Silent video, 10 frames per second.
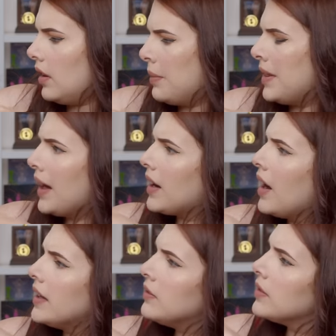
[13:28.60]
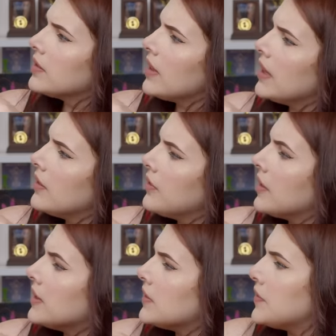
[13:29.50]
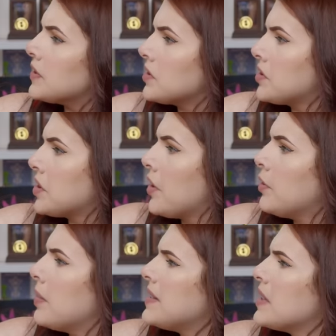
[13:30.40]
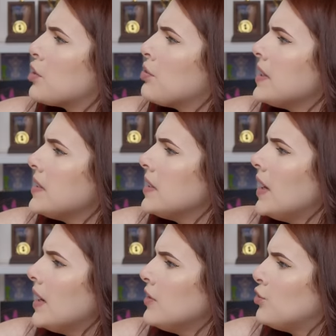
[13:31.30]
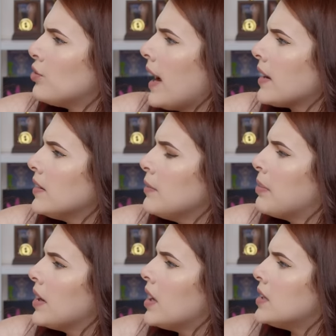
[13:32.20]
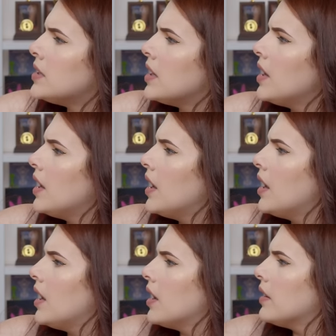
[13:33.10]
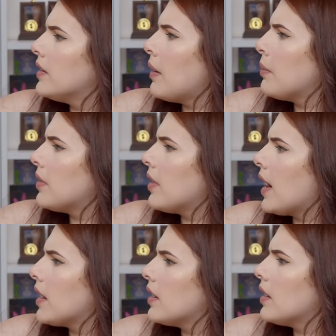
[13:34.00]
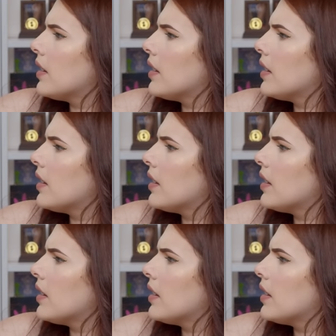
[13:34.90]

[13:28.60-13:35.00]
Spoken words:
mean, that kind of looks like the Philosopher's Stone, but it's a crystallized dragon blood something.